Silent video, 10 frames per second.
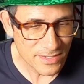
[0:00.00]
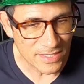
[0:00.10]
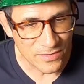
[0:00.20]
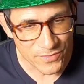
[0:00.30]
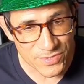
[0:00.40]

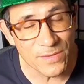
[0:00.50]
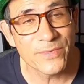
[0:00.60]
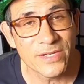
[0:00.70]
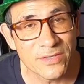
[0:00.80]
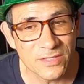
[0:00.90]
And if there's
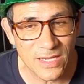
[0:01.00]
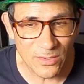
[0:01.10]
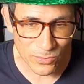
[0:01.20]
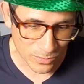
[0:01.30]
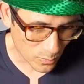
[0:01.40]
something on the
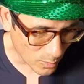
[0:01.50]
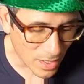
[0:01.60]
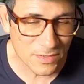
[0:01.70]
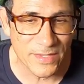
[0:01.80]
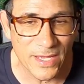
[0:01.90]
lot, we'll
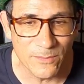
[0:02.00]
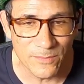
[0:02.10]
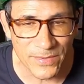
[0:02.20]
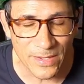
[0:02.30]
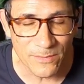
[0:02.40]
walk
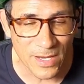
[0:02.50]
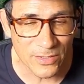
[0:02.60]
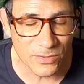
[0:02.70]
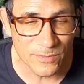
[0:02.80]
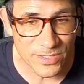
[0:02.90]
that, that
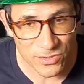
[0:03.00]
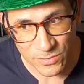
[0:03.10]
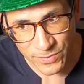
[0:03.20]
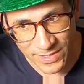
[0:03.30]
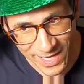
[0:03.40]
model, make sure
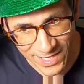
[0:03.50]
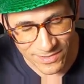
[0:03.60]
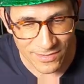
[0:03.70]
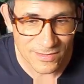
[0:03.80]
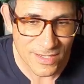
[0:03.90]
you put a hat
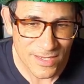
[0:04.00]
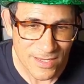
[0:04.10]
on,